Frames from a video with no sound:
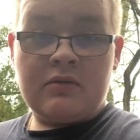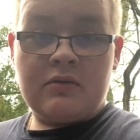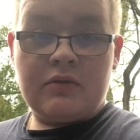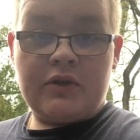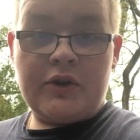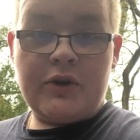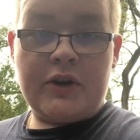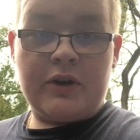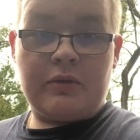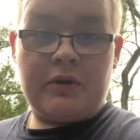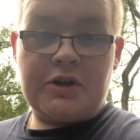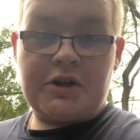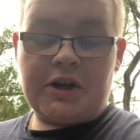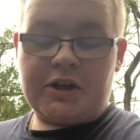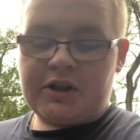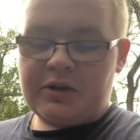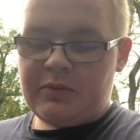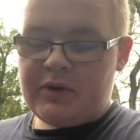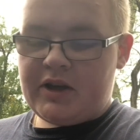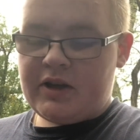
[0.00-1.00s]
You can reach
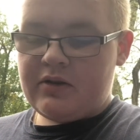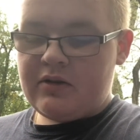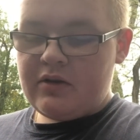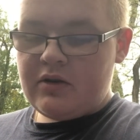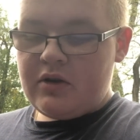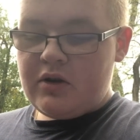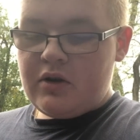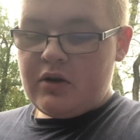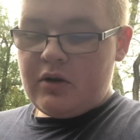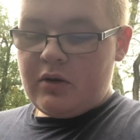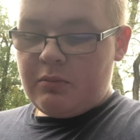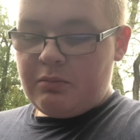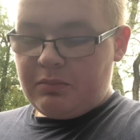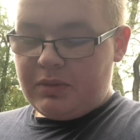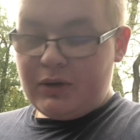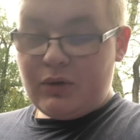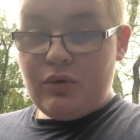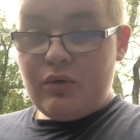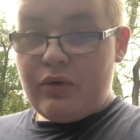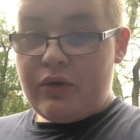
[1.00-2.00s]
out to me,
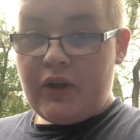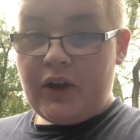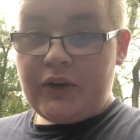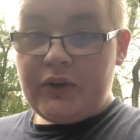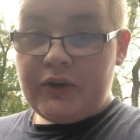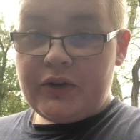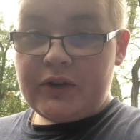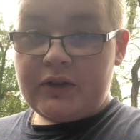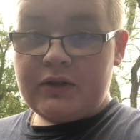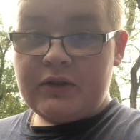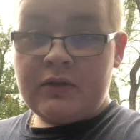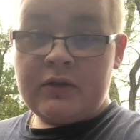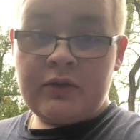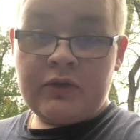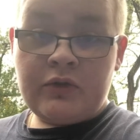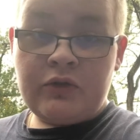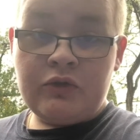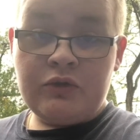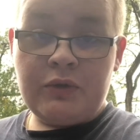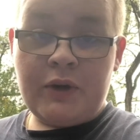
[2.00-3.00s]

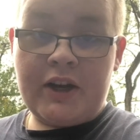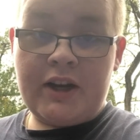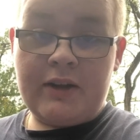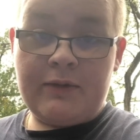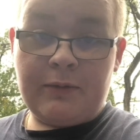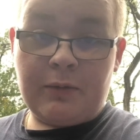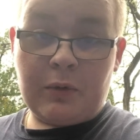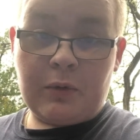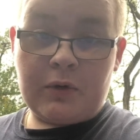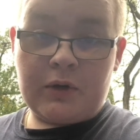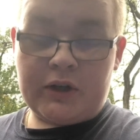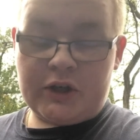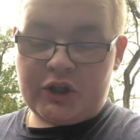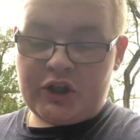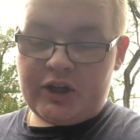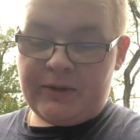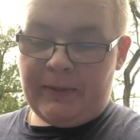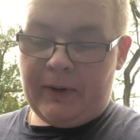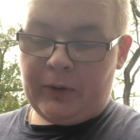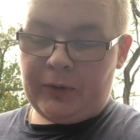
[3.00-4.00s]

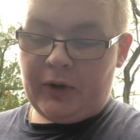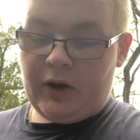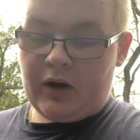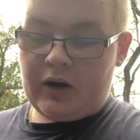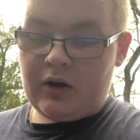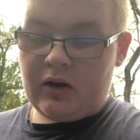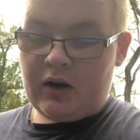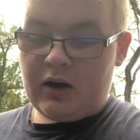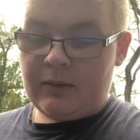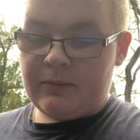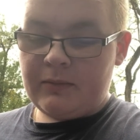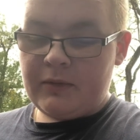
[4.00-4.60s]
bluethunder284@gmail.com.